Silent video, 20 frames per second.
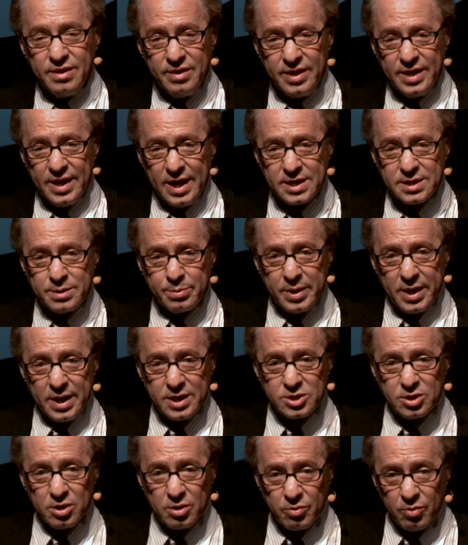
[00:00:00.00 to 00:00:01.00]
the
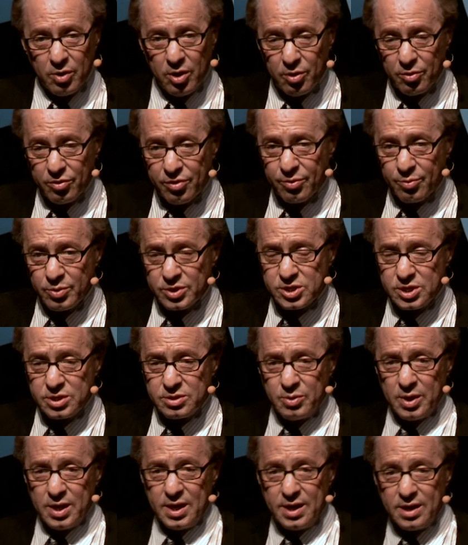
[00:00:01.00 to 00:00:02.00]
exponential growth, which
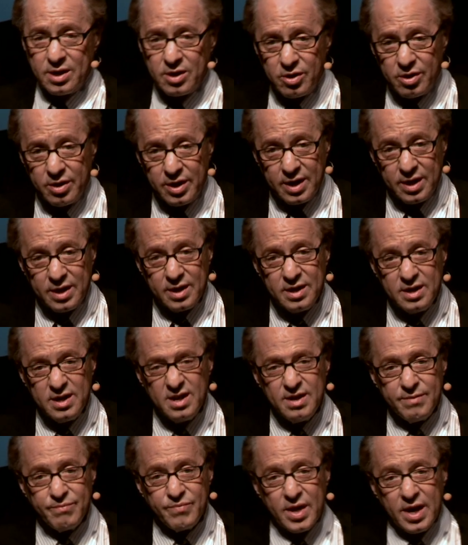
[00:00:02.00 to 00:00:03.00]
is really occurring
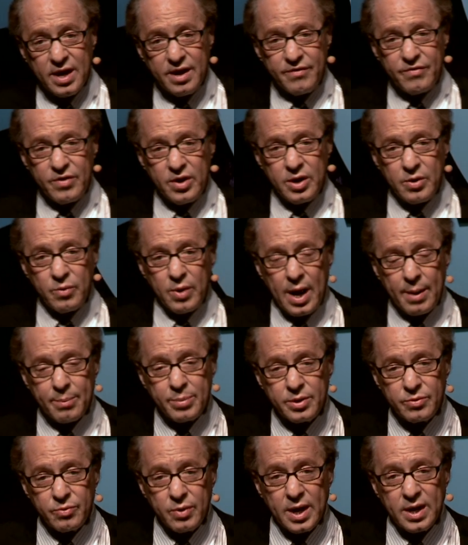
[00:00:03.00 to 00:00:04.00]
at a very
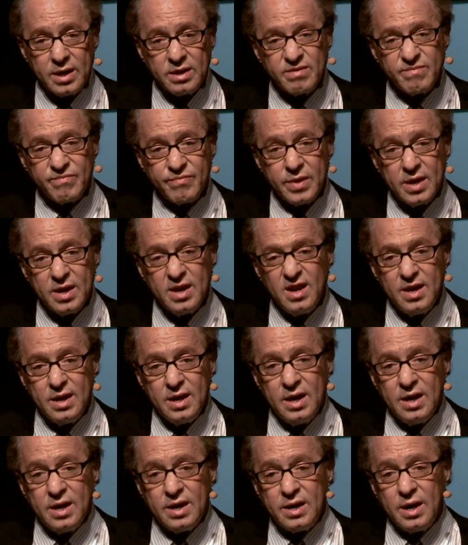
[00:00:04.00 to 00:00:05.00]
rapid rate.
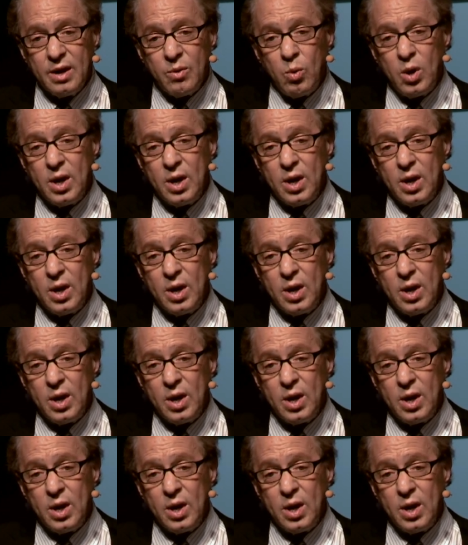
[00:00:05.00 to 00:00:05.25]
Now,